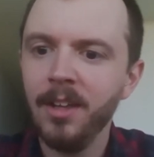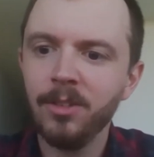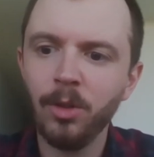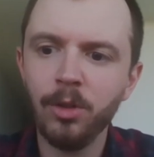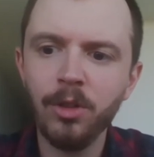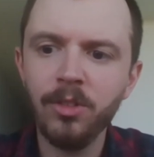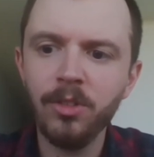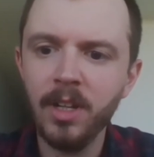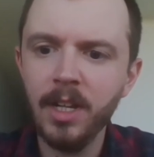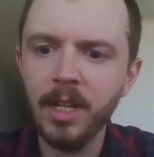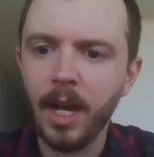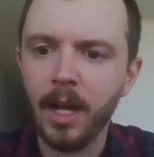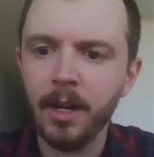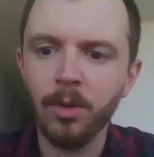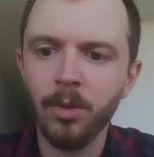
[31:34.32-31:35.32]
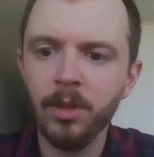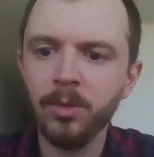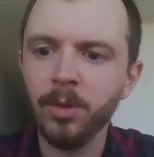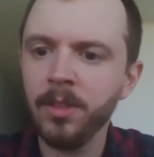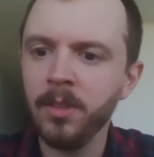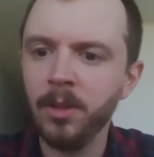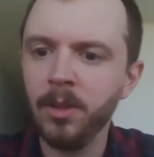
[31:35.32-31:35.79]
So do you see any categories
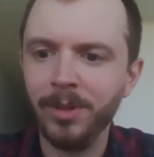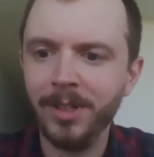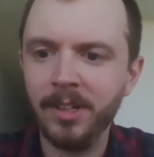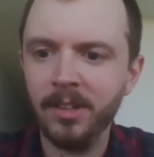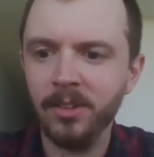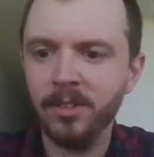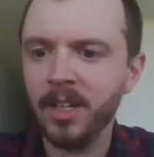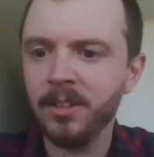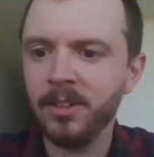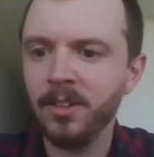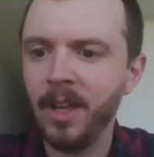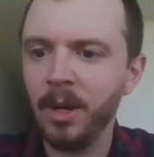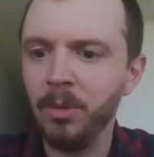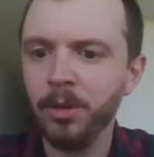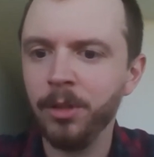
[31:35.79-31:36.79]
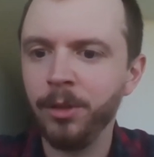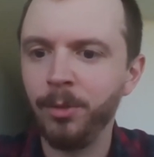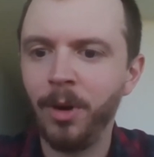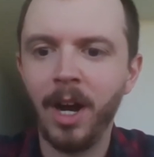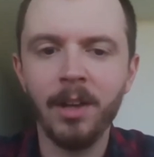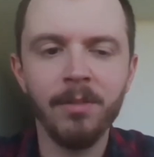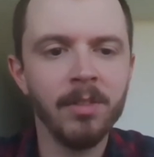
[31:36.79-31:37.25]
within the retail sector that will
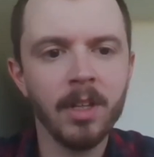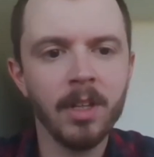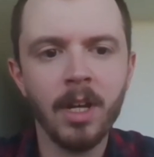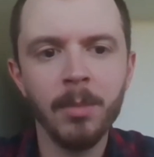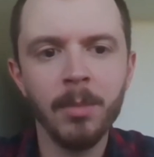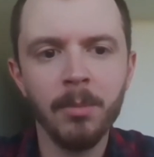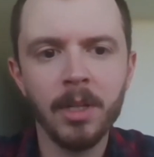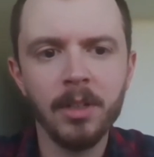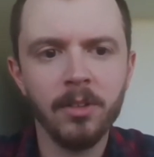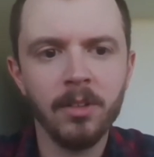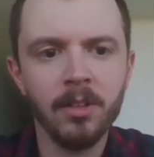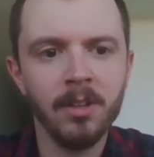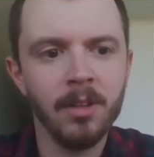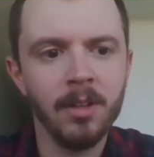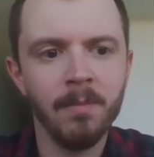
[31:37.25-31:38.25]
thrive in the coming months?